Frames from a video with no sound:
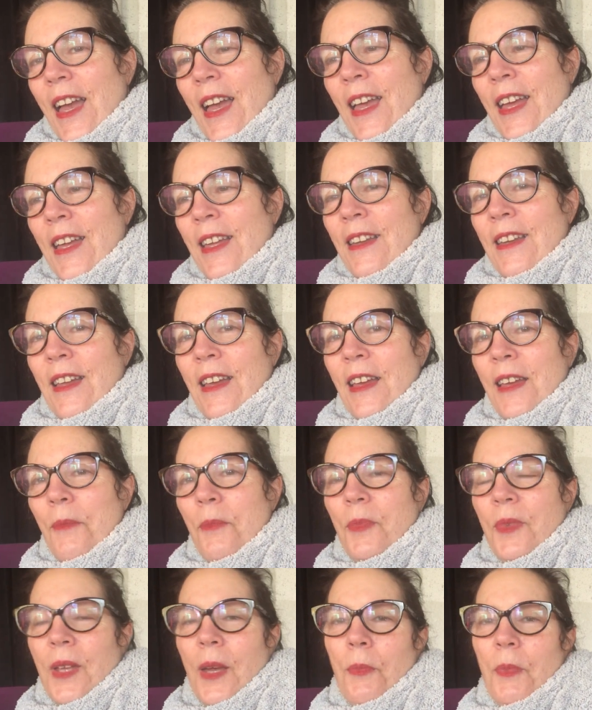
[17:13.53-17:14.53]
and
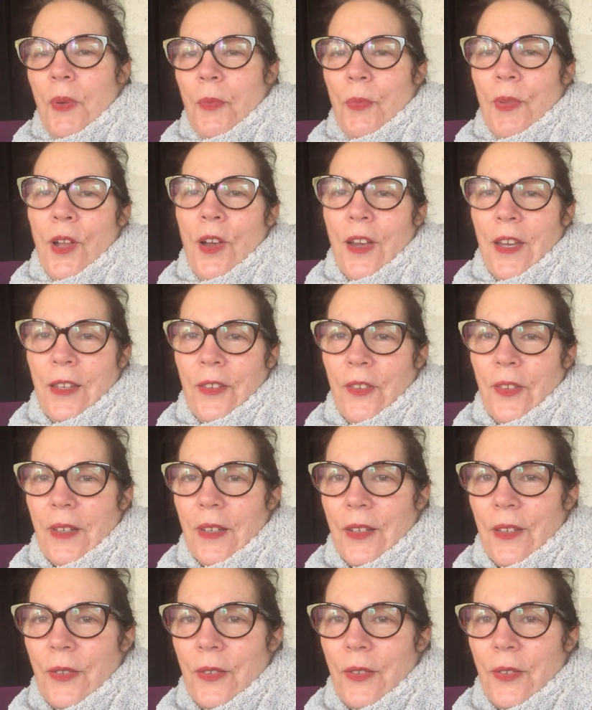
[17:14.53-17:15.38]
I'm typing blind.